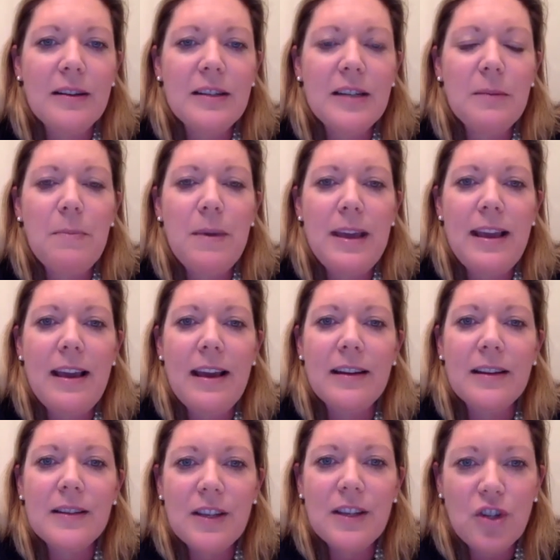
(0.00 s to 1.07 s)
to be in
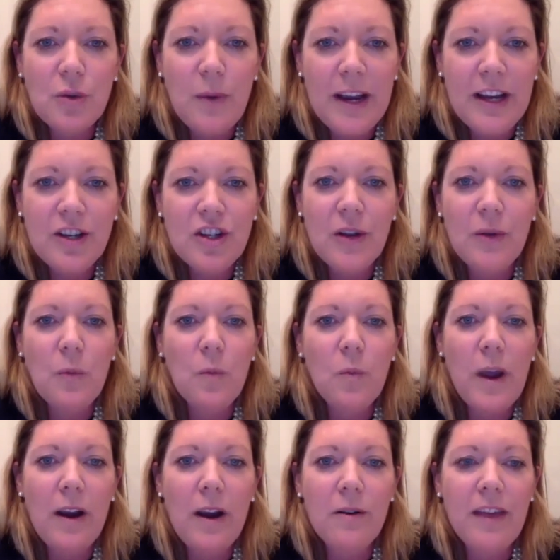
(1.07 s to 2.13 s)
a situation
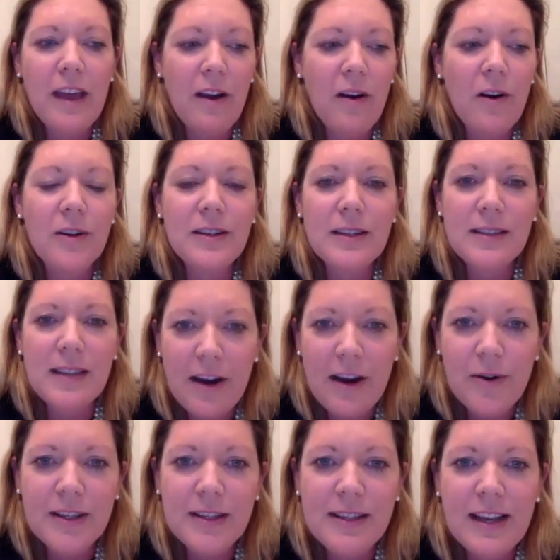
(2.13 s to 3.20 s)
where they are
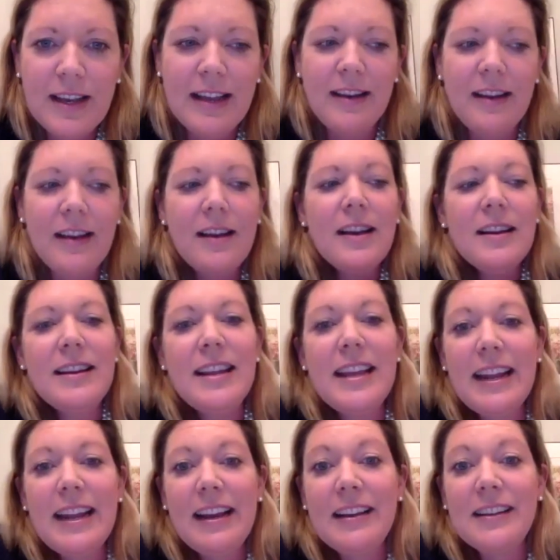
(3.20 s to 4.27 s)
desirous in
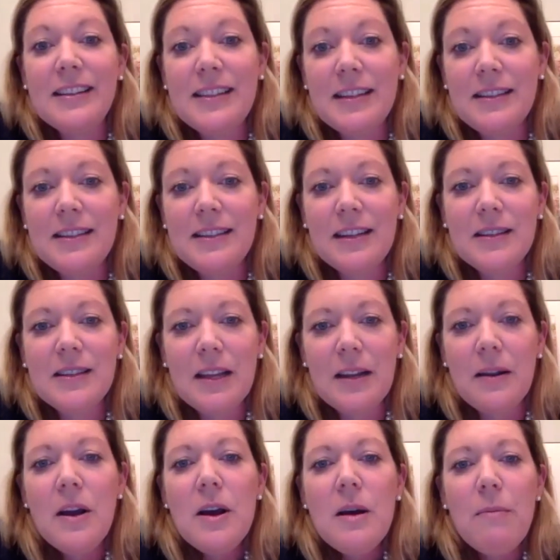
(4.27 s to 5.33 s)
needing assistance.
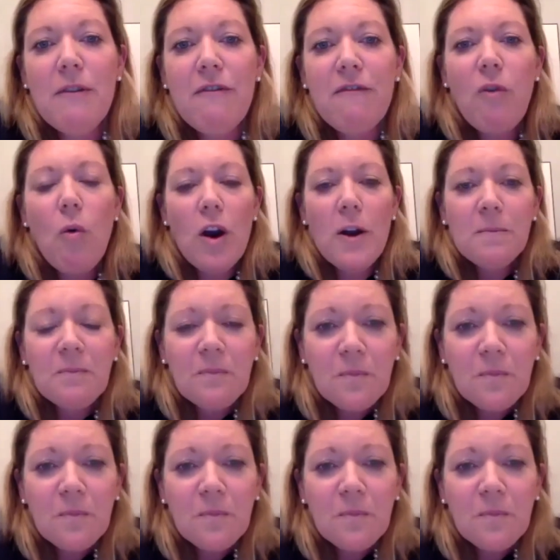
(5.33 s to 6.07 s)
And before